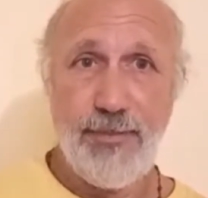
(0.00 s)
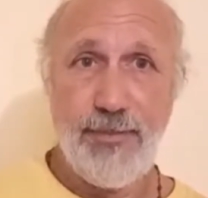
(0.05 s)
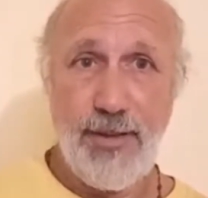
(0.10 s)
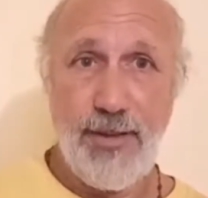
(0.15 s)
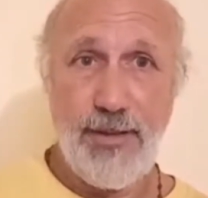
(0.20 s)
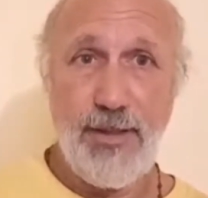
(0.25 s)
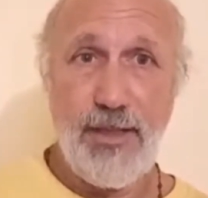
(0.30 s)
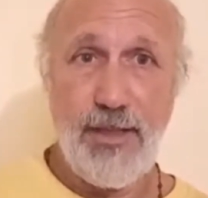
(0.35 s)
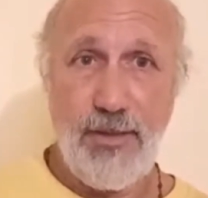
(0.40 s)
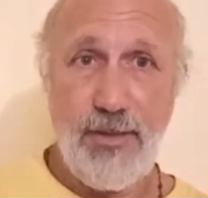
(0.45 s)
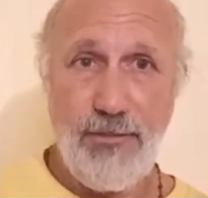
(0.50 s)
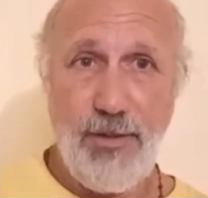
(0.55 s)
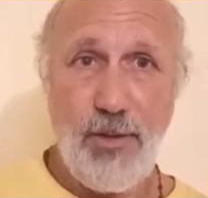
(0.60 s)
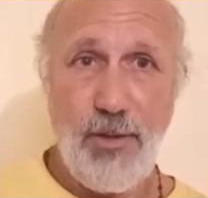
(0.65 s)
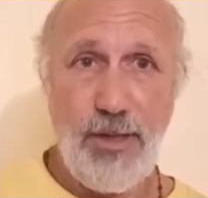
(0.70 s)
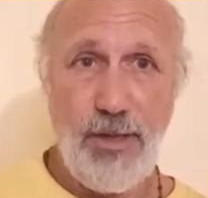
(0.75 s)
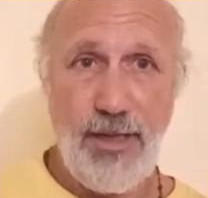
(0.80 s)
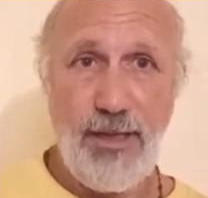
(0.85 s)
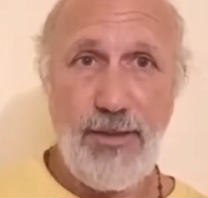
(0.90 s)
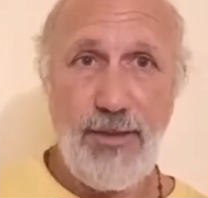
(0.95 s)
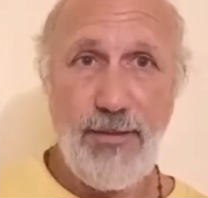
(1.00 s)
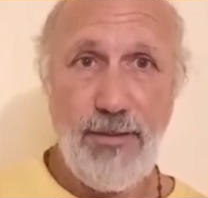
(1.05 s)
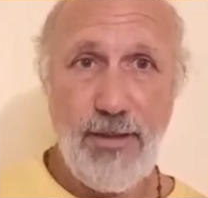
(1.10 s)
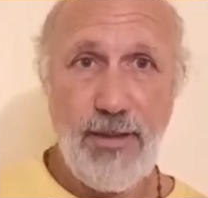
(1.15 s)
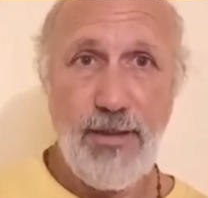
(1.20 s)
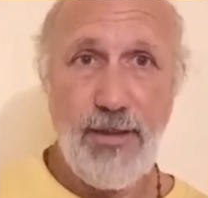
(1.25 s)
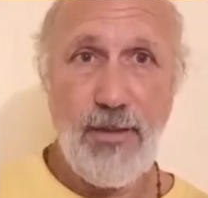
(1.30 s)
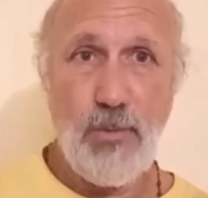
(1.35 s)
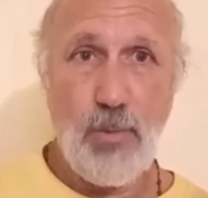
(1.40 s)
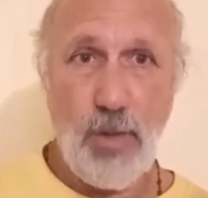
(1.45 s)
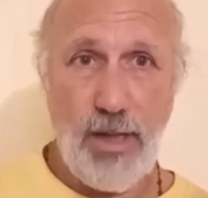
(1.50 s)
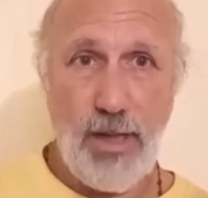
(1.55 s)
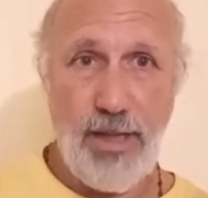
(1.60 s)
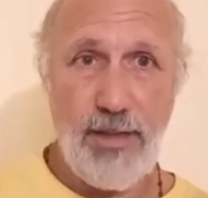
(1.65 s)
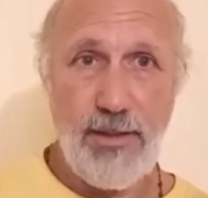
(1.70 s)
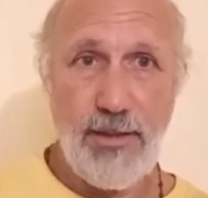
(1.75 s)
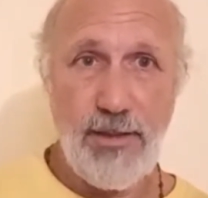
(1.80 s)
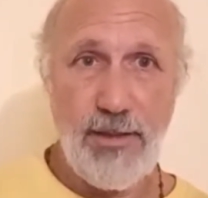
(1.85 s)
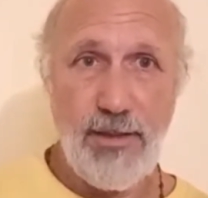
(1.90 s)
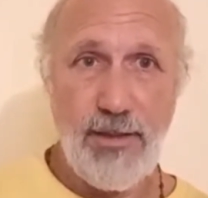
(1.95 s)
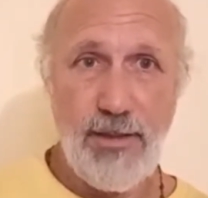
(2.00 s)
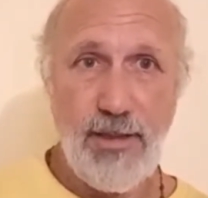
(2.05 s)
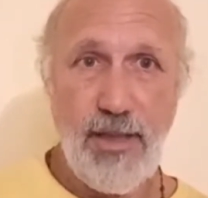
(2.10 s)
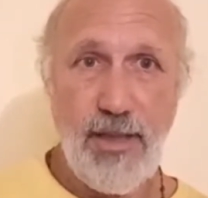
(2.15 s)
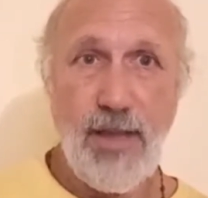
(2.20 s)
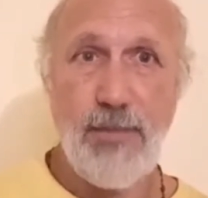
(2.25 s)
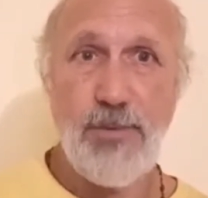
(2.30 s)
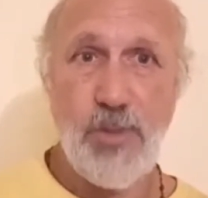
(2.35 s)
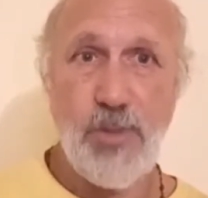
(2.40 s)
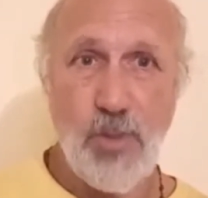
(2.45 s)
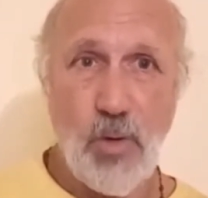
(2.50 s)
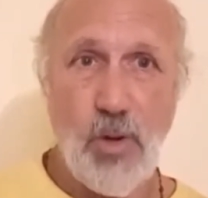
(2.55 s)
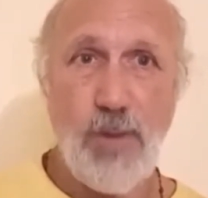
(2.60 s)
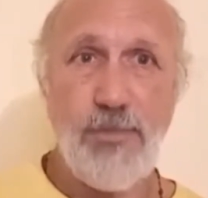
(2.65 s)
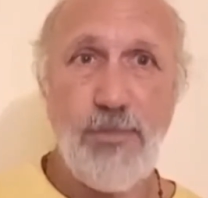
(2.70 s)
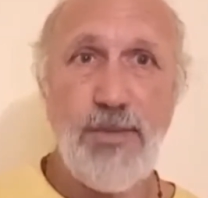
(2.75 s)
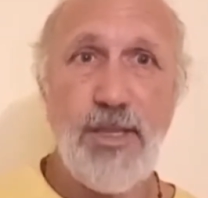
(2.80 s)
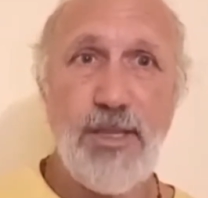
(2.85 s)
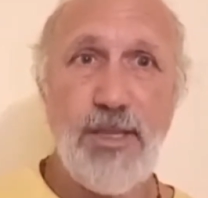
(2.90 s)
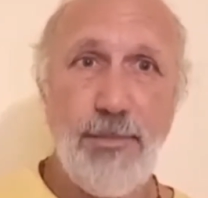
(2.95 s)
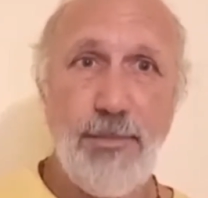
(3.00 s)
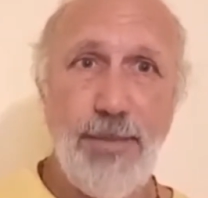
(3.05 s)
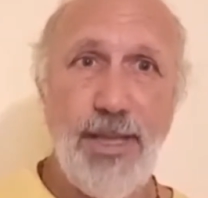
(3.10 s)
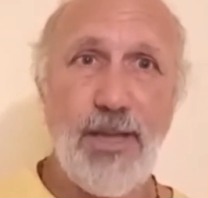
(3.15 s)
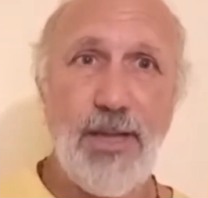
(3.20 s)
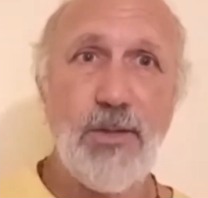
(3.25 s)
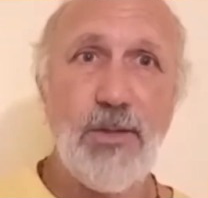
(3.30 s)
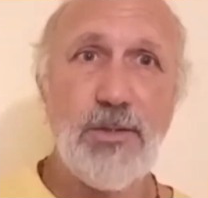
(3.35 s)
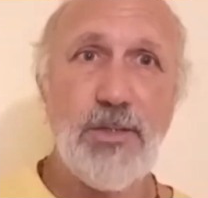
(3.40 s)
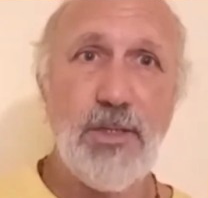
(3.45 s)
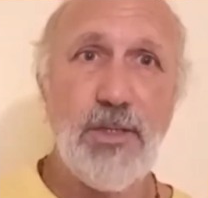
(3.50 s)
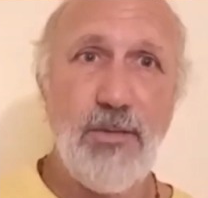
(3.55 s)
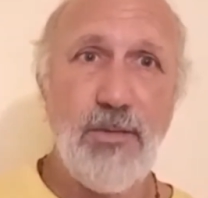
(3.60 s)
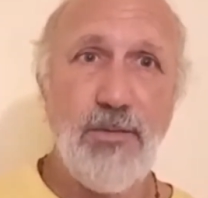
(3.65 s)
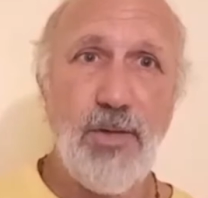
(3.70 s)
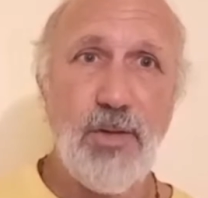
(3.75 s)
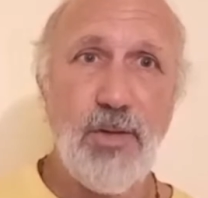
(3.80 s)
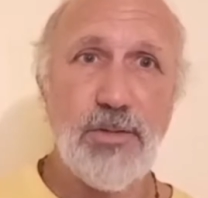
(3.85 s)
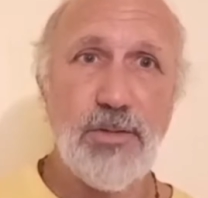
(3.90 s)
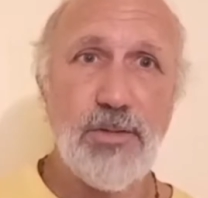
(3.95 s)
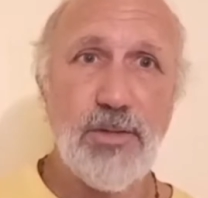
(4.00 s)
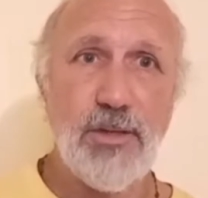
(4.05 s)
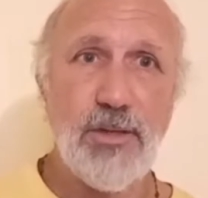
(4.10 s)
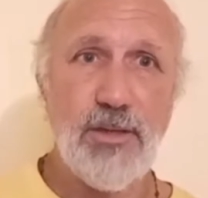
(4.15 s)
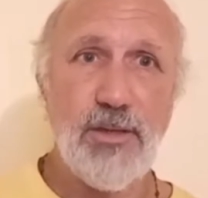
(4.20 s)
The devotee. What? Absorbed in the mellows of devotion.